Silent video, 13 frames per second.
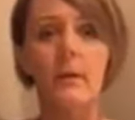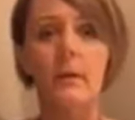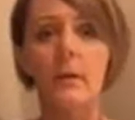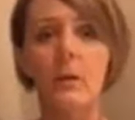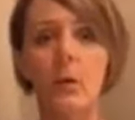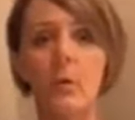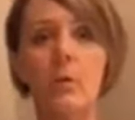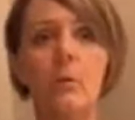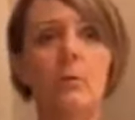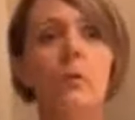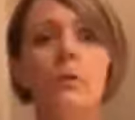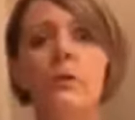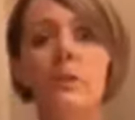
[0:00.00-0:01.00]
you know,
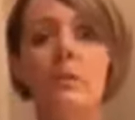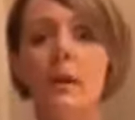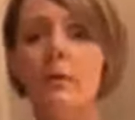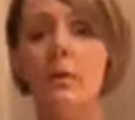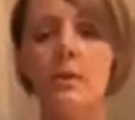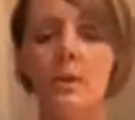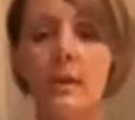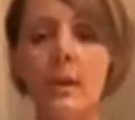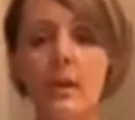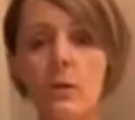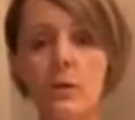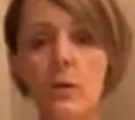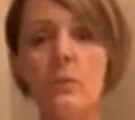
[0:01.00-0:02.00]
once in a while, once a year
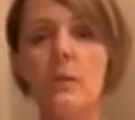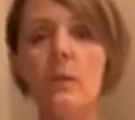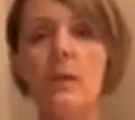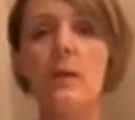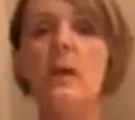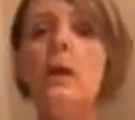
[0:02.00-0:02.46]
or something,